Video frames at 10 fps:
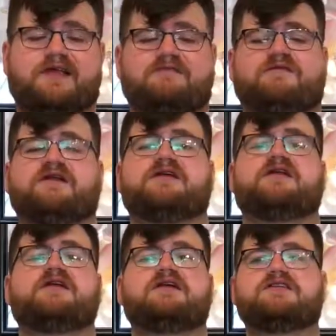a lot of fun.
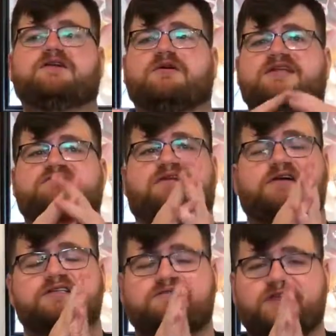So, as
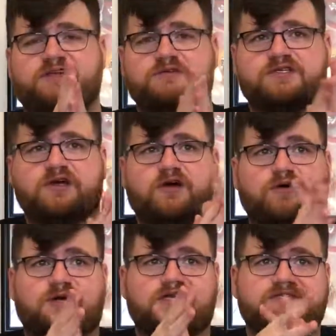far as videos
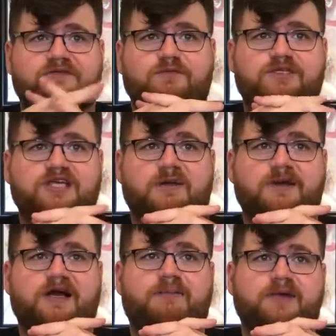go, as for what's
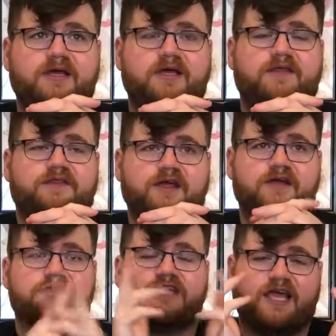coming up,
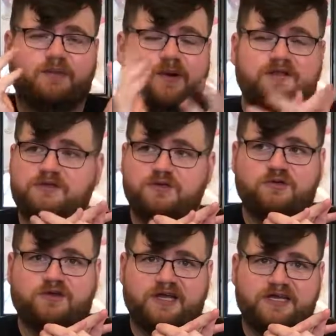there's a regular
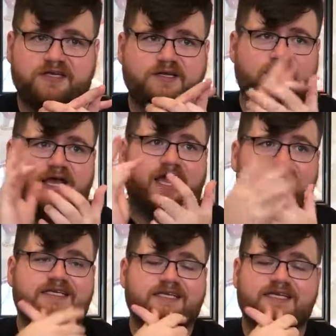Loot Crate.
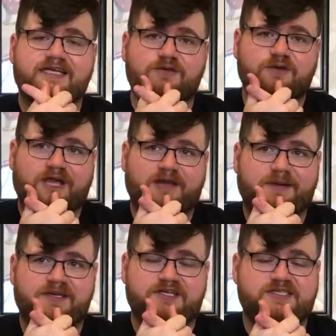I did get Loot
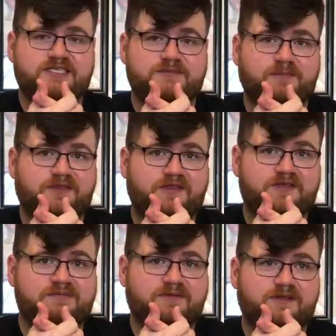Anime just this month and
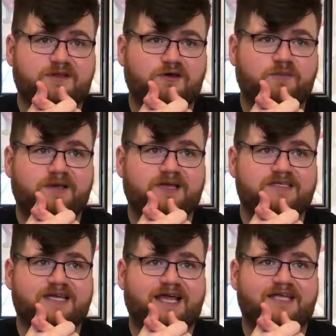this month alone
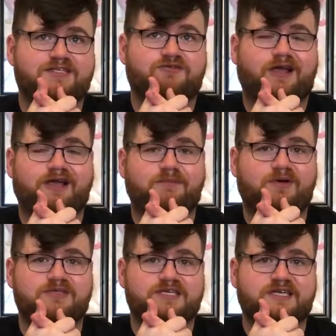because it has Dragon
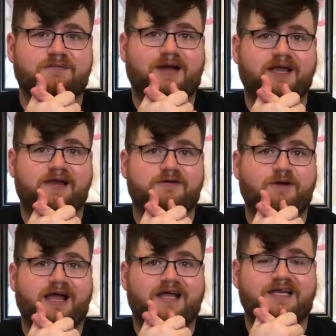Ball Z and My
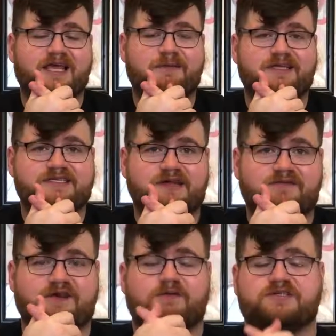Hero Academia
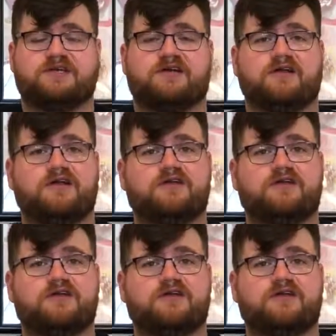stuff in it, which are